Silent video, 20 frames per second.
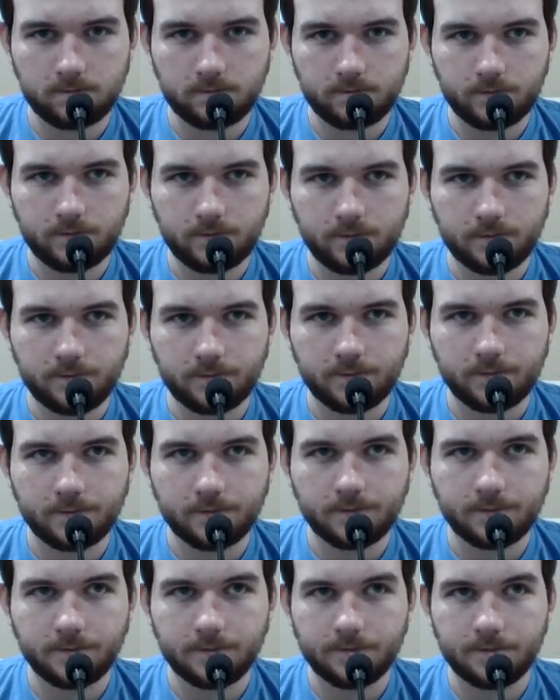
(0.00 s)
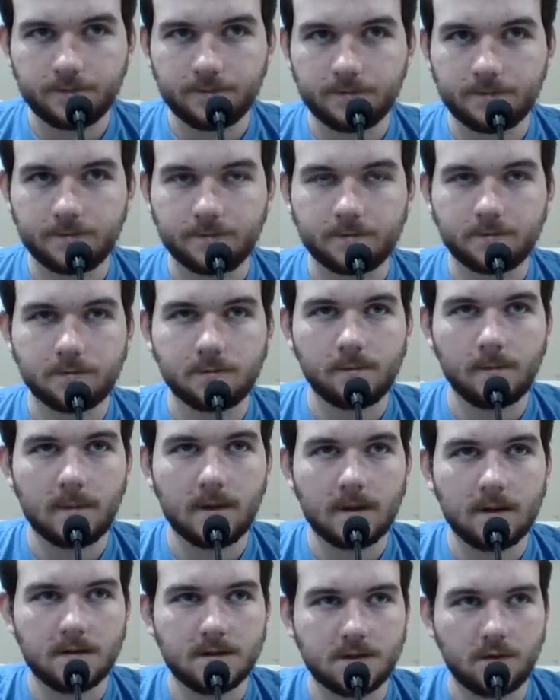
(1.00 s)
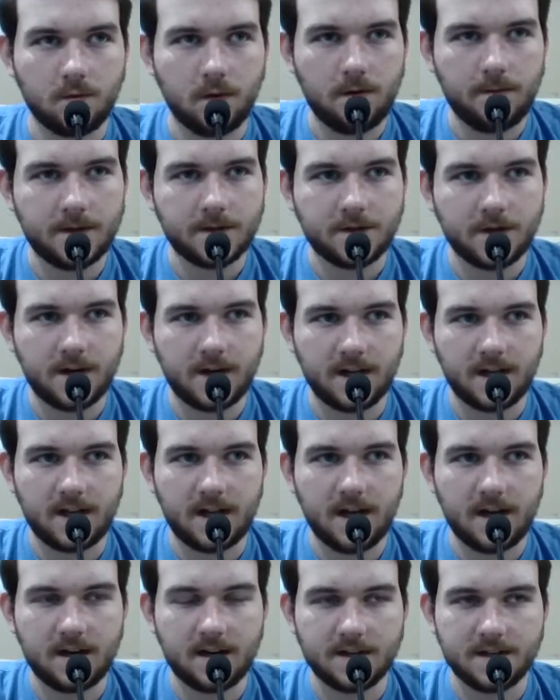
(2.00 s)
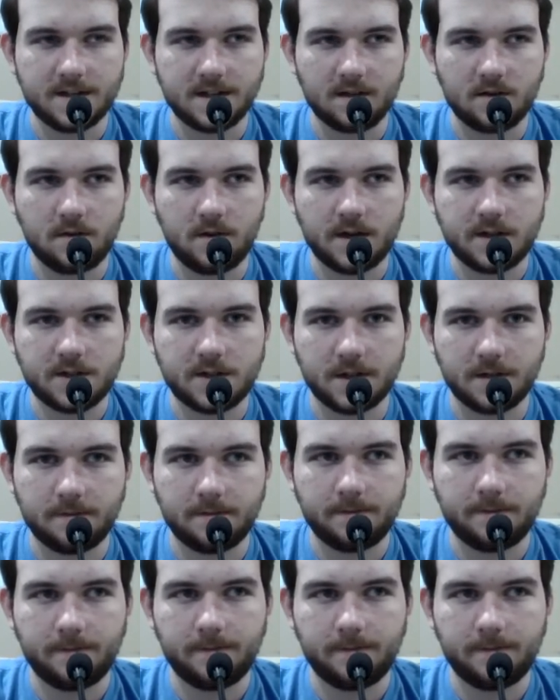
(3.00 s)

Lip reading: So where am I trying to get it is the question.